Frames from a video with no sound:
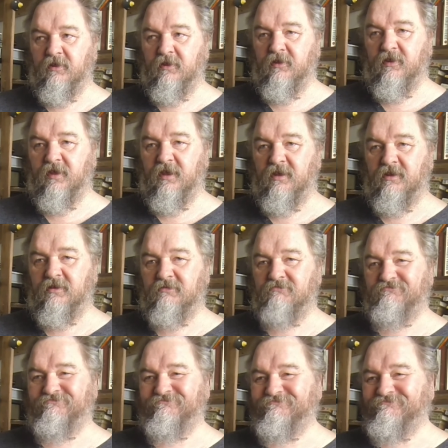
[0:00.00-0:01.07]

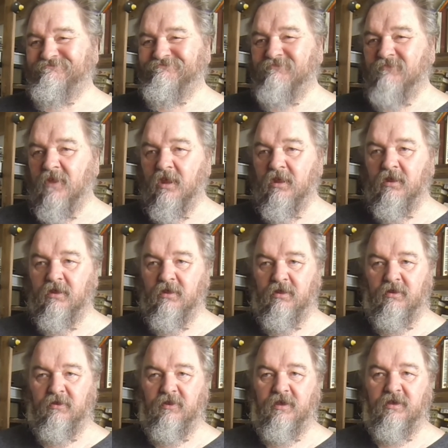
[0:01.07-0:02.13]
then
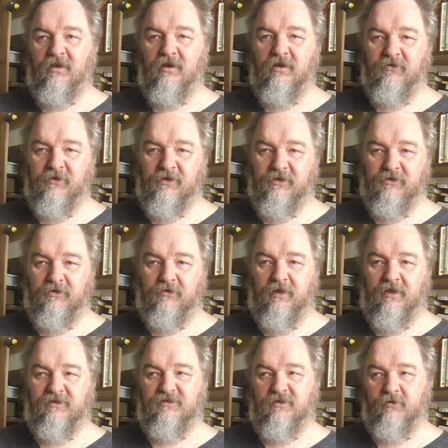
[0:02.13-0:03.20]
they can't really do
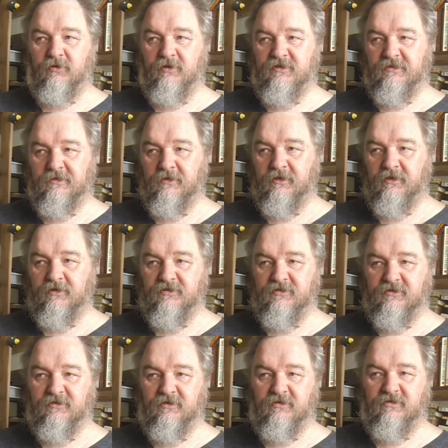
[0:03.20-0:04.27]
that so easily.
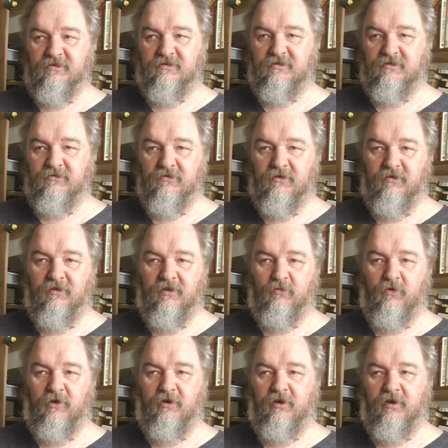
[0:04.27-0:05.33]
It's they're
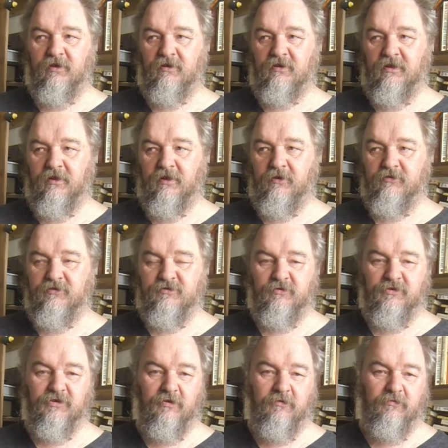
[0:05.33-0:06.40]
wearing clothes
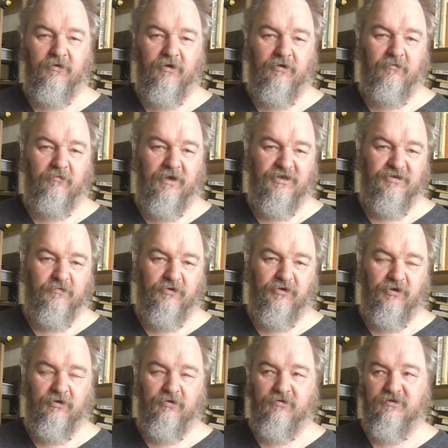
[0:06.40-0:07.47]
which are
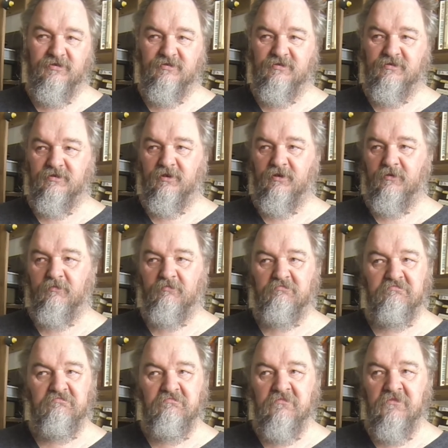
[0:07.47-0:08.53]
mass-produced.
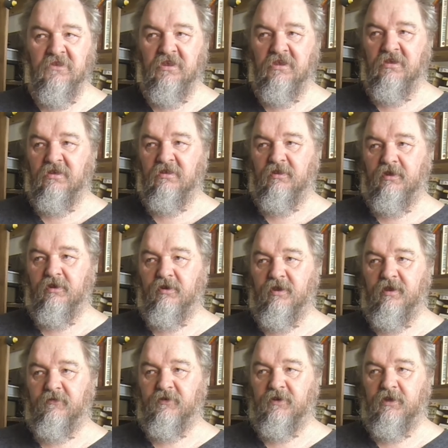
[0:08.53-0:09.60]
They don't
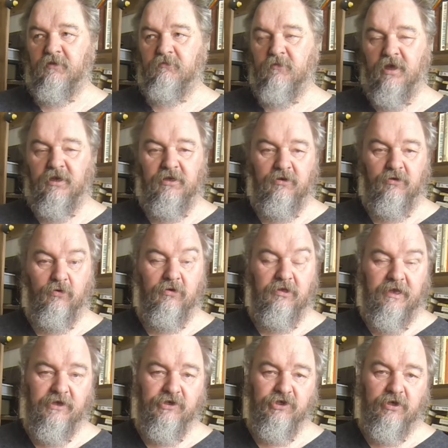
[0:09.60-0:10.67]
have any money or
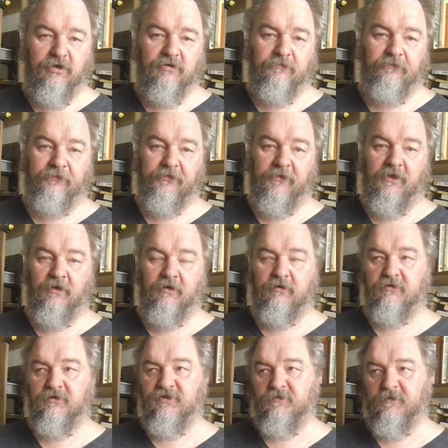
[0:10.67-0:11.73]
leisure
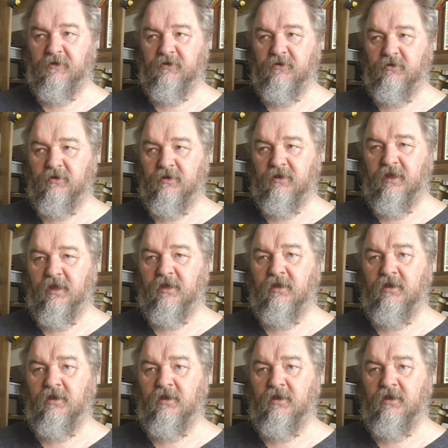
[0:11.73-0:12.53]
to spend doing that.